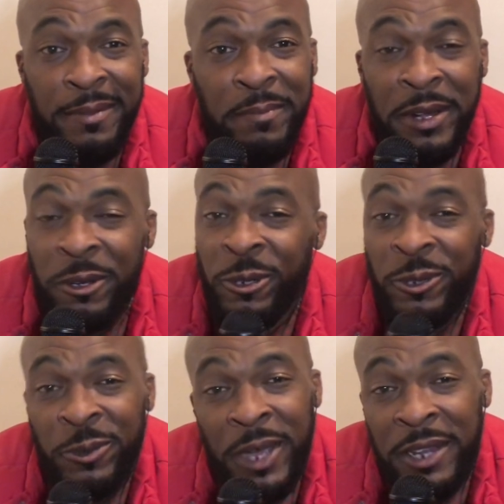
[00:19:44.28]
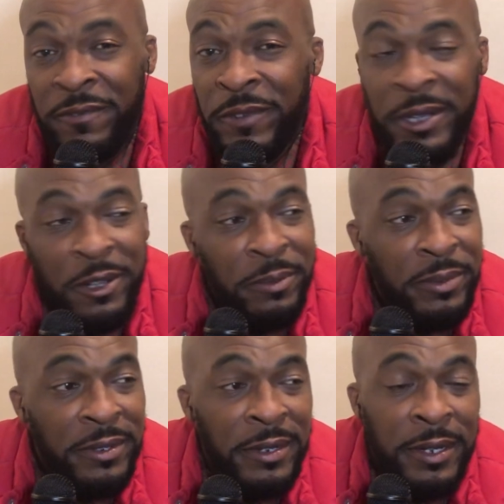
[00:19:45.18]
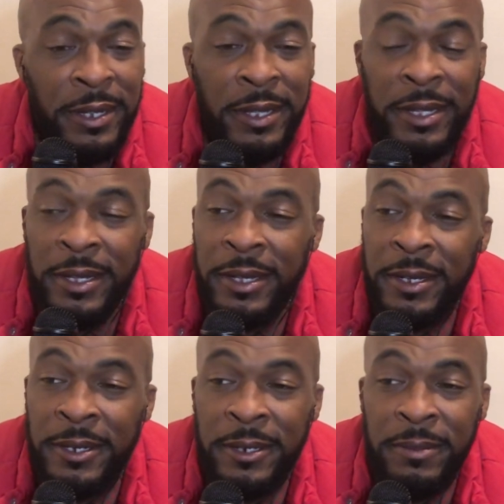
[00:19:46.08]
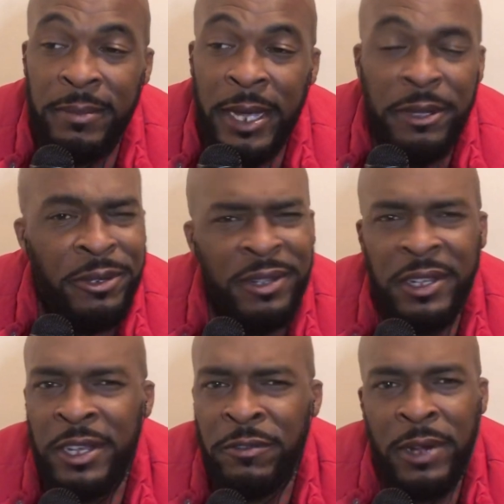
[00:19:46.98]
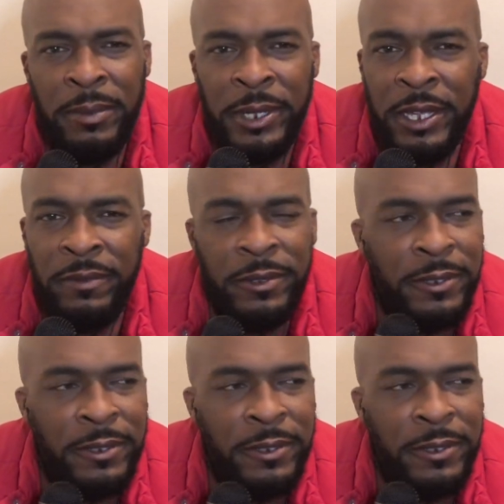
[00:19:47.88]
My nose was wide the fuck open. I used to love Robin Givens.